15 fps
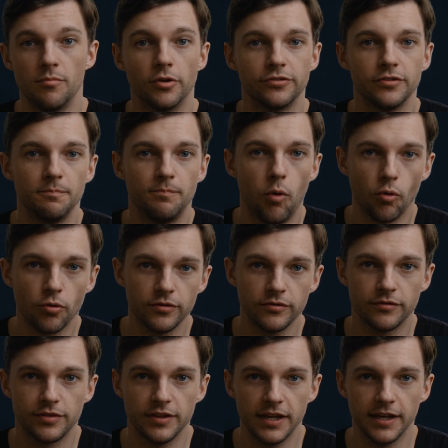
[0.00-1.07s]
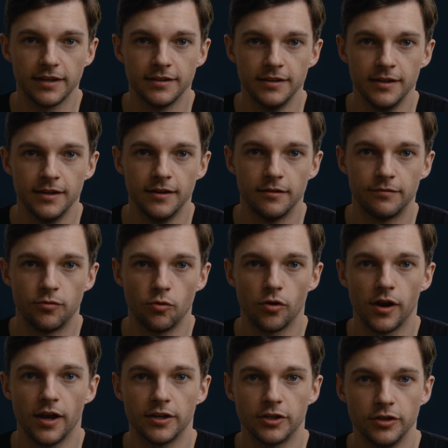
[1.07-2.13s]
most important thing
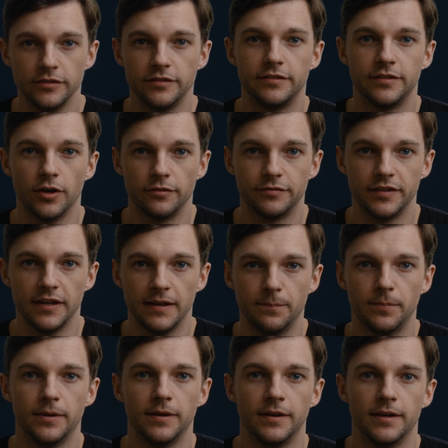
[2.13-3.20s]
for a good self-tape